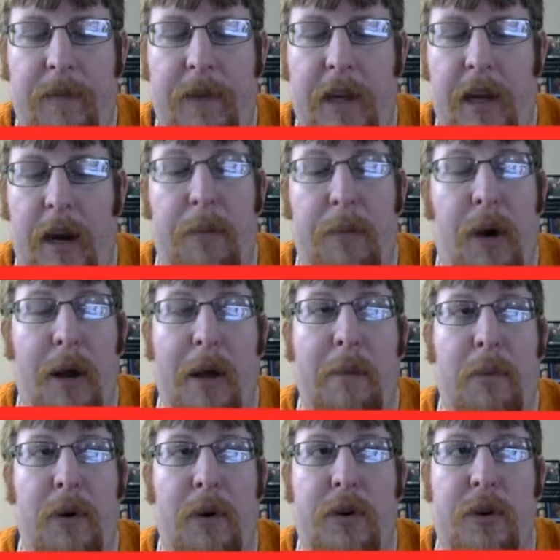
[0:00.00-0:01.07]
And I'm probably
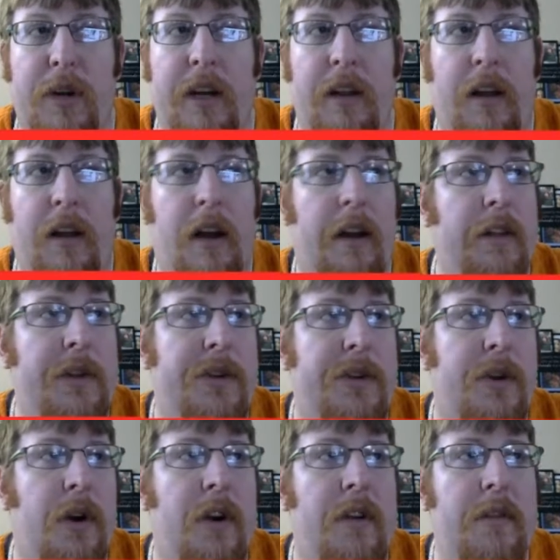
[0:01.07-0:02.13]
butchering a lot of these
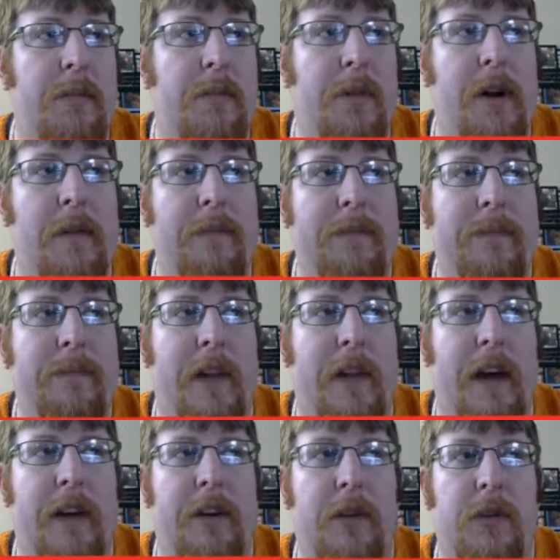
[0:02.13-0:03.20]
cards, but
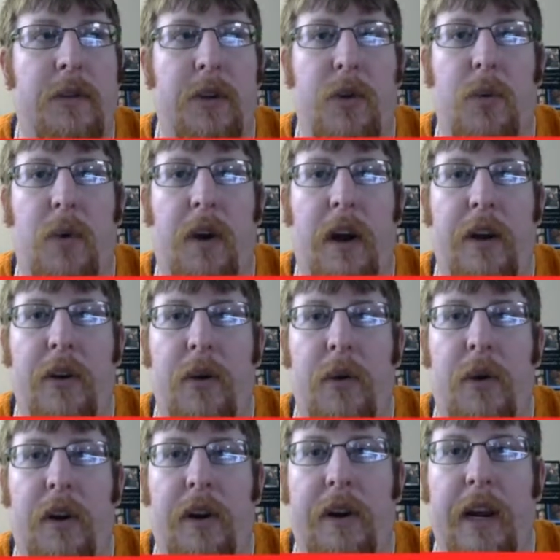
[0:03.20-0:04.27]
that's just what I do
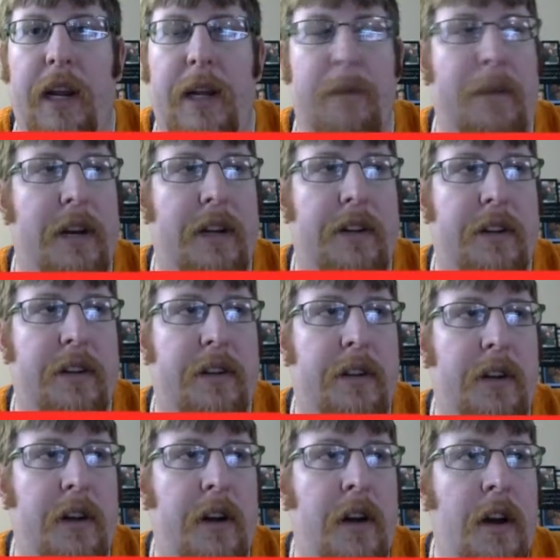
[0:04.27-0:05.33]
on a daily basis.
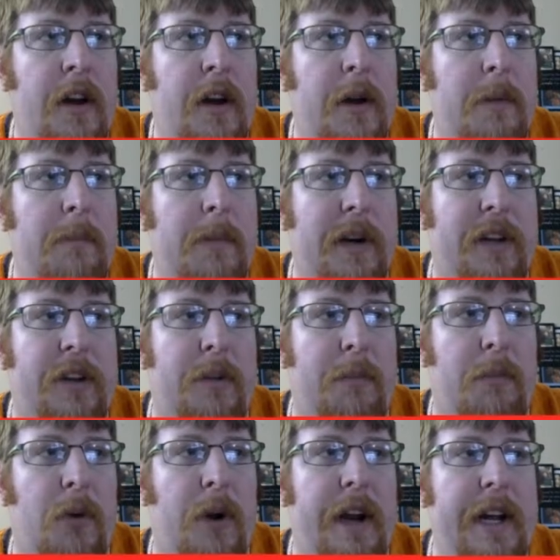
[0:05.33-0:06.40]
Pick the
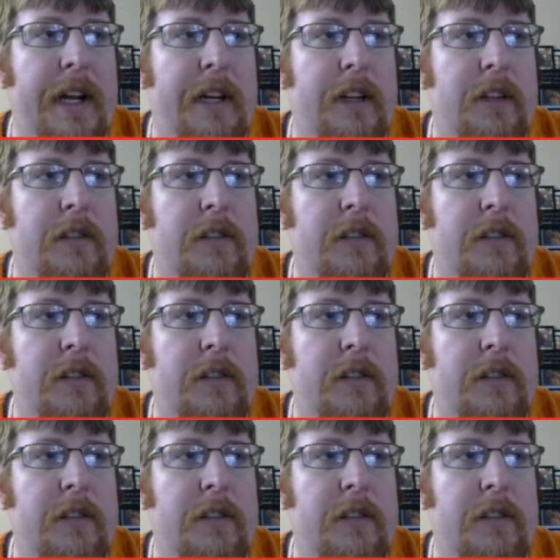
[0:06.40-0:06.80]
Brain.